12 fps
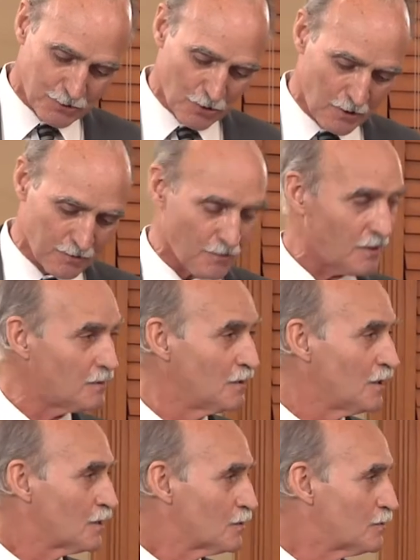
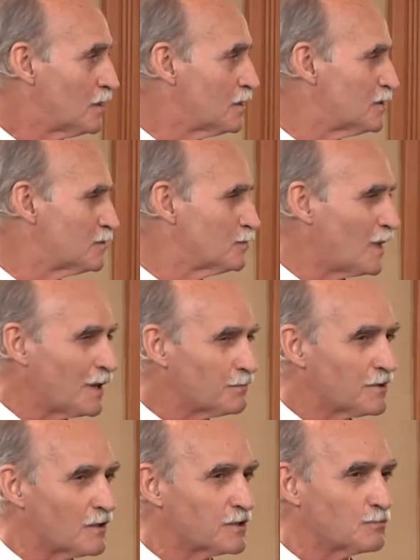genre, uh, I
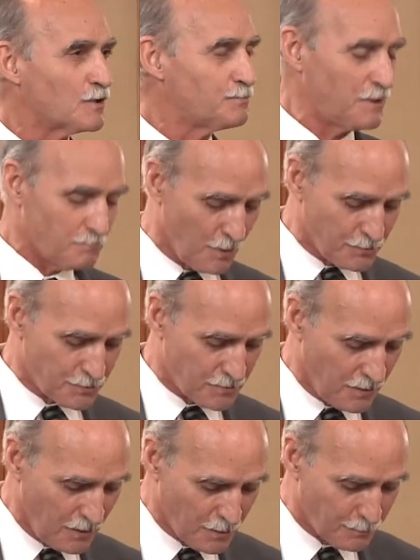would argue, would be most
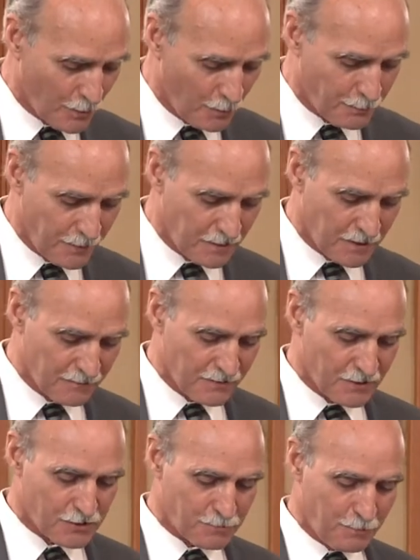inappropriate given
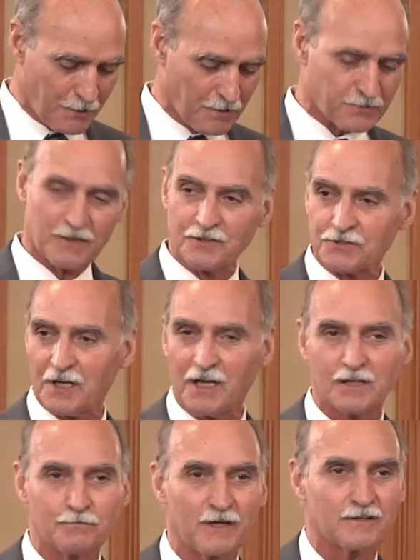the spirit that has
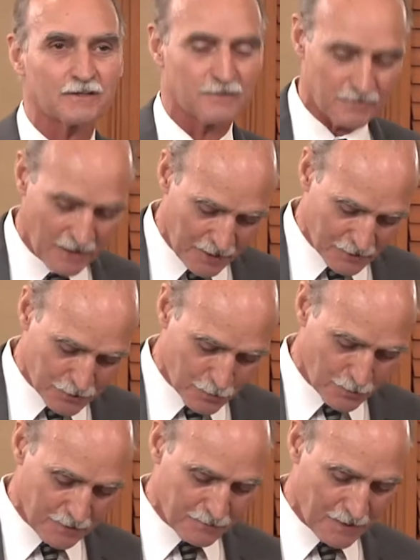animated the last
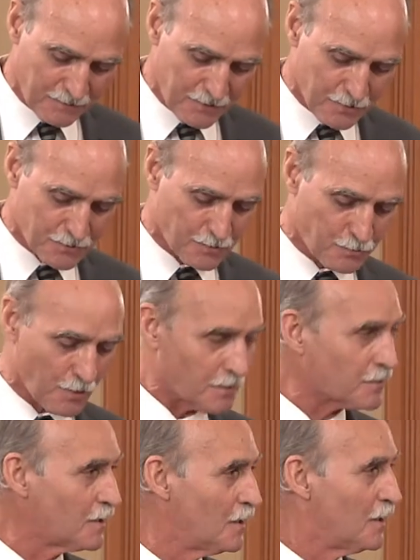25 years of
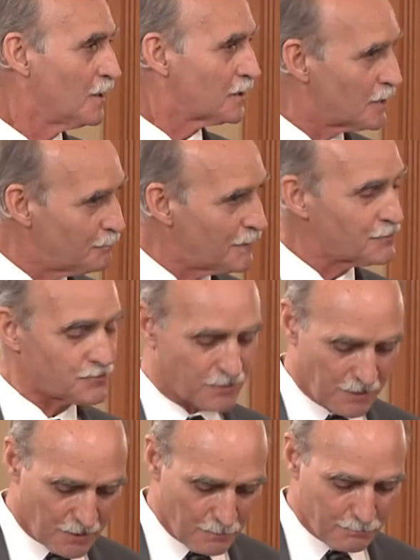work commenced
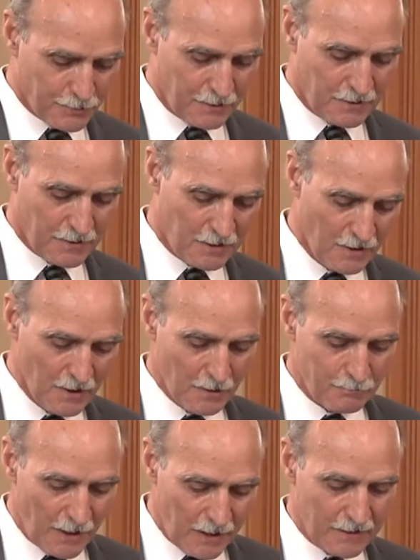and completed
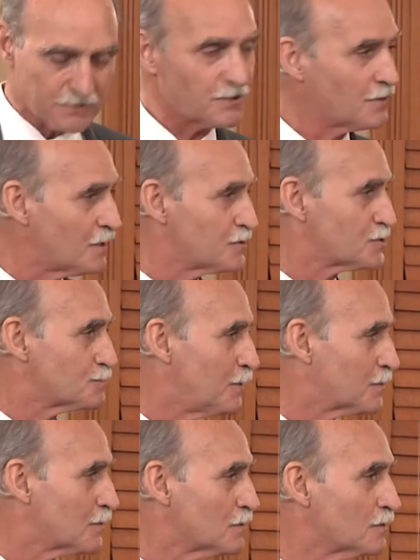by tonight's
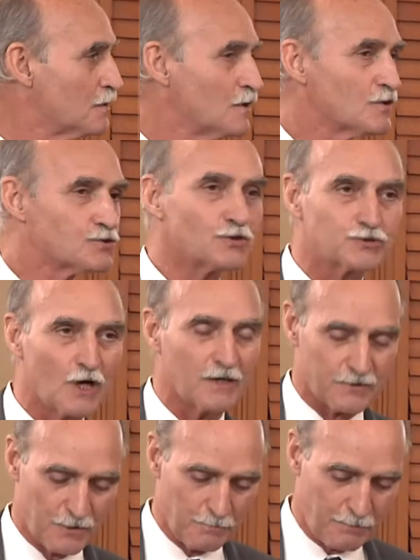speaker, Sir
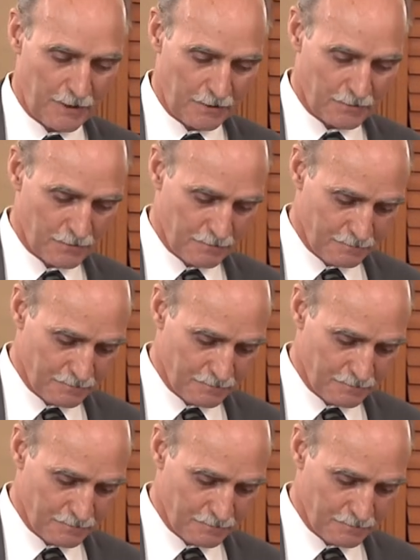Jonathan Bate.